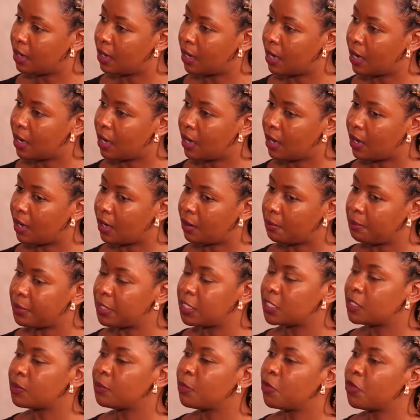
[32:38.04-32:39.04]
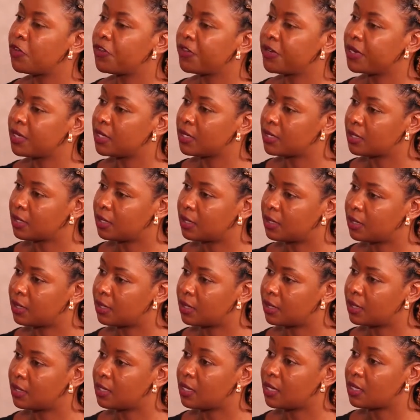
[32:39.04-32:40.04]
a bit more risk,
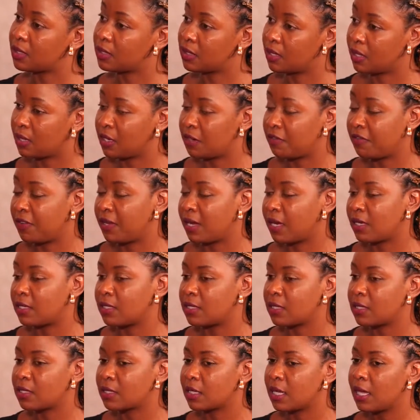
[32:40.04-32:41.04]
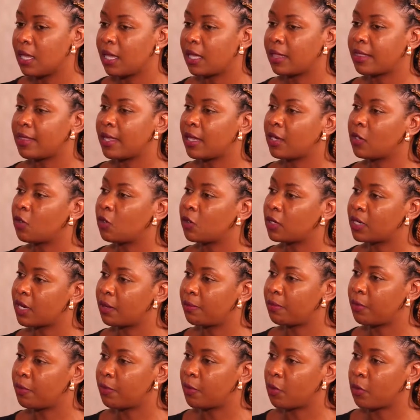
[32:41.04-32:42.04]
significant risk than older
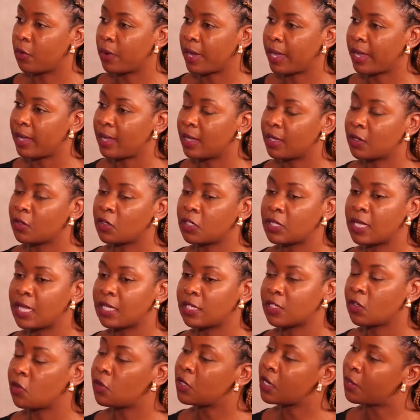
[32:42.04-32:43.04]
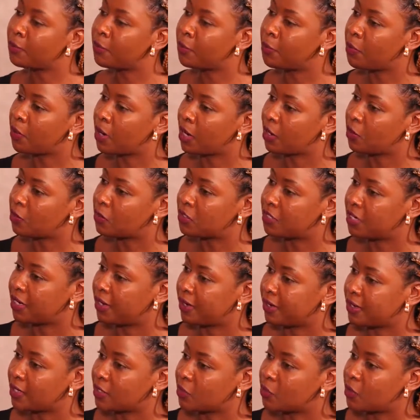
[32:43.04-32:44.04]
people. Why? Not that older people cannot
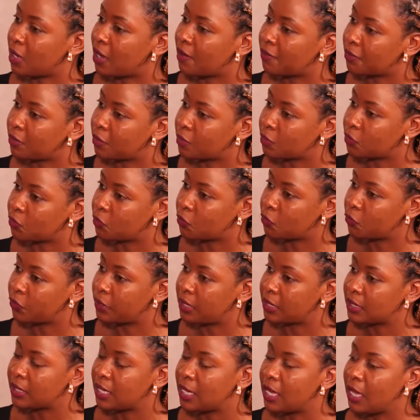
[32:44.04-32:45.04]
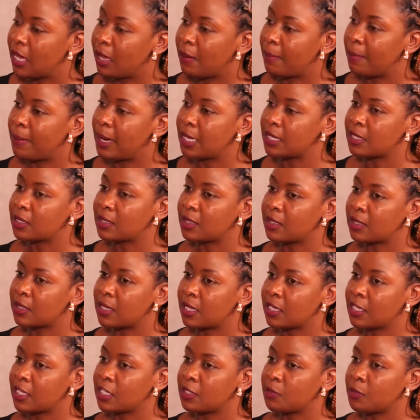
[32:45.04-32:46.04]
take risks, we have those who do it, but
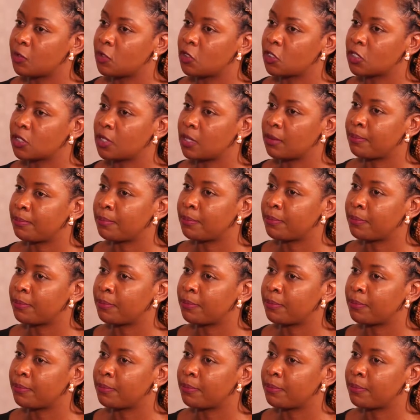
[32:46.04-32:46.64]
that is because they